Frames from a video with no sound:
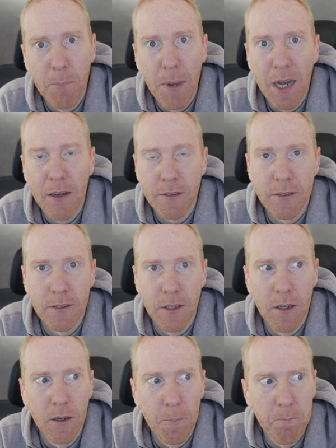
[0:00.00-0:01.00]
about
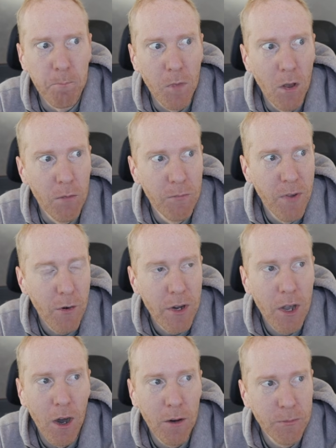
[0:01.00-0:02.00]
a
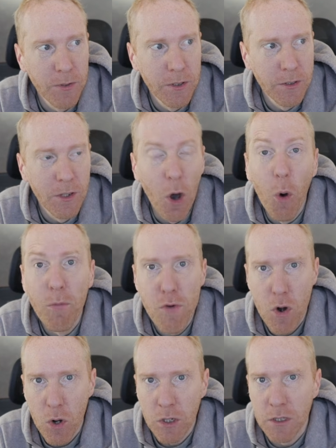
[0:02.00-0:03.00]
very often
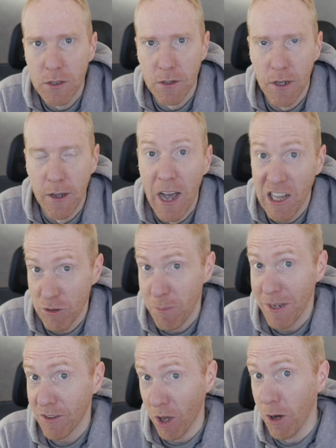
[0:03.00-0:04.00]
overlooked
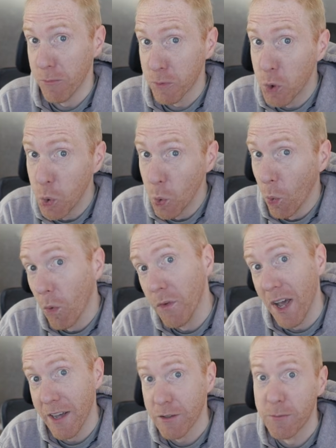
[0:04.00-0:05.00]
aspect of
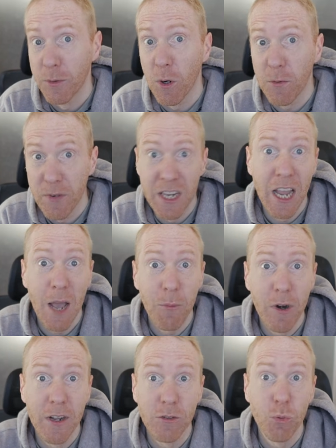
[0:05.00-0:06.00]
cooled astrophotography
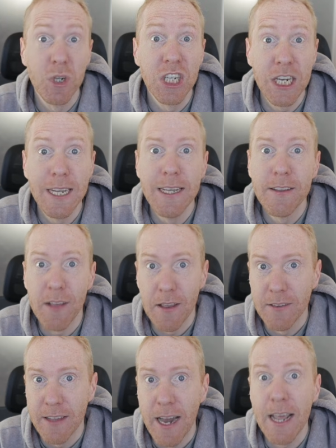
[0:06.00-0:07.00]
cameras, which is
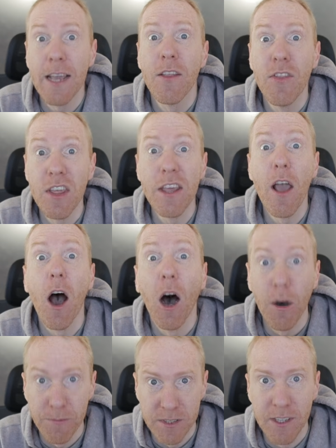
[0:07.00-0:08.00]
setting the
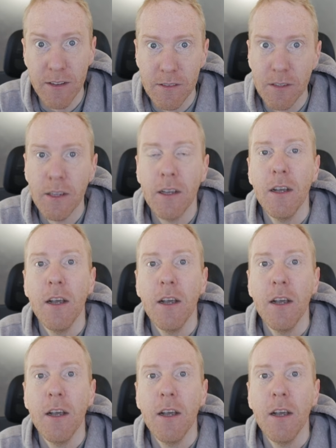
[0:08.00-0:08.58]
offset.